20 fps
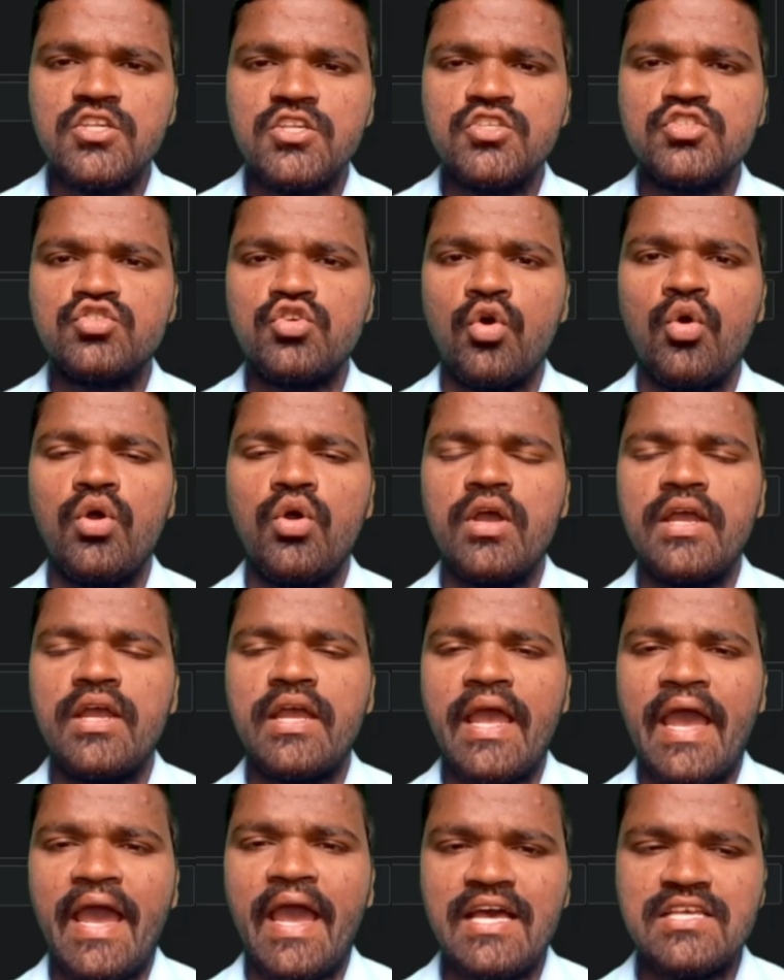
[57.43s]
So
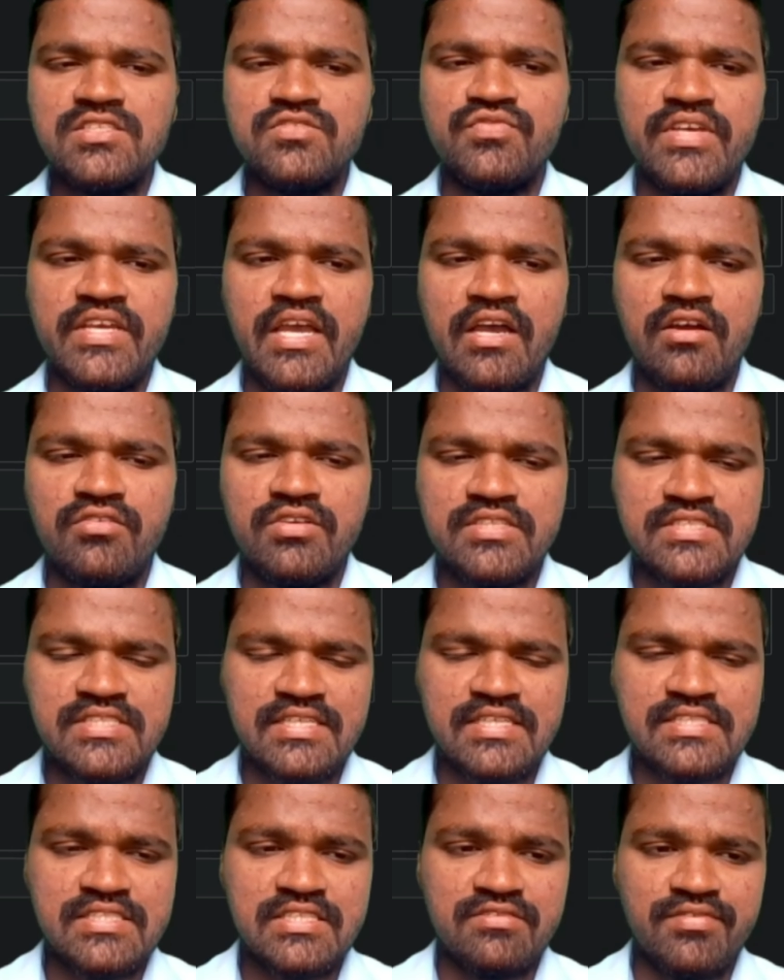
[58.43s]
as we have
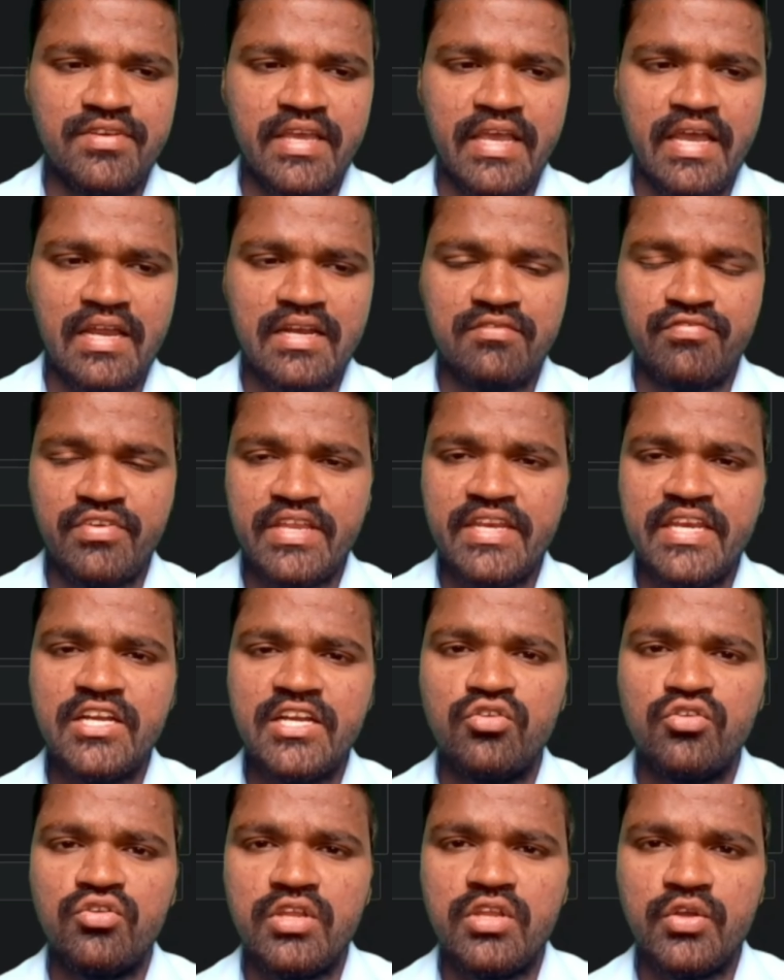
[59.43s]
discussed, we
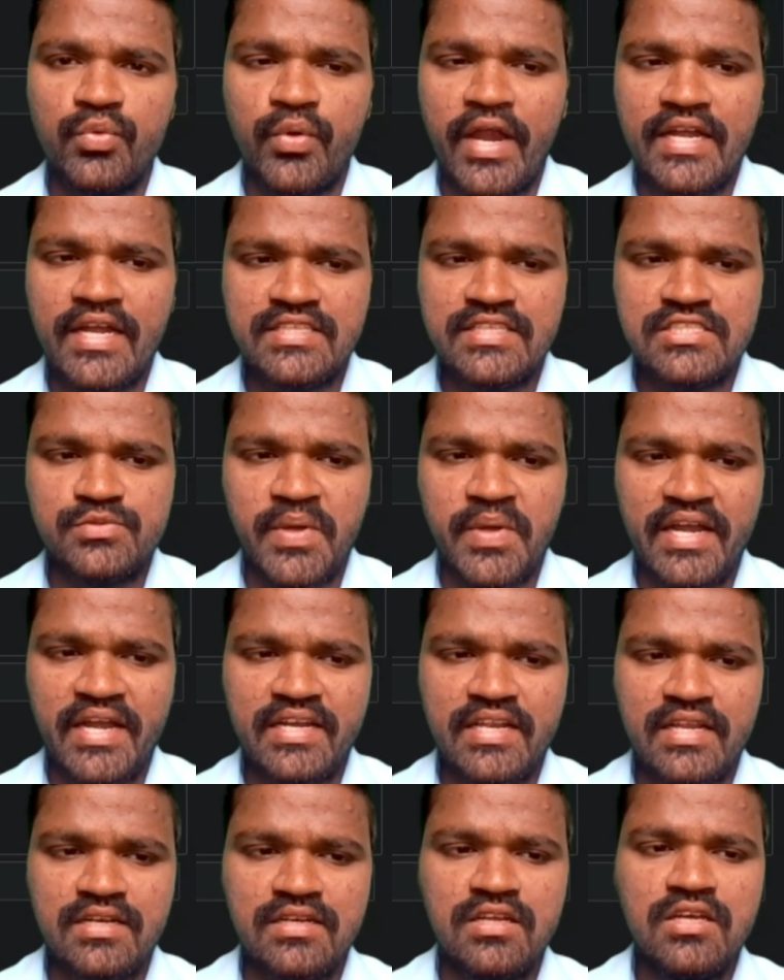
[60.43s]
need to divide this
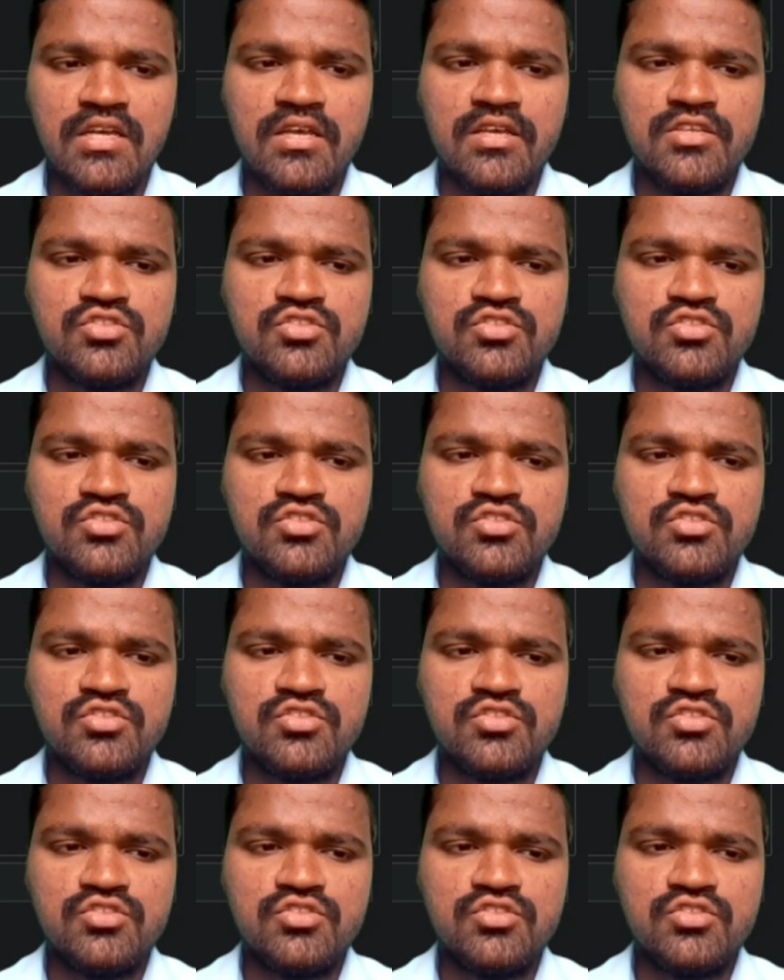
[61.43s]
pattern.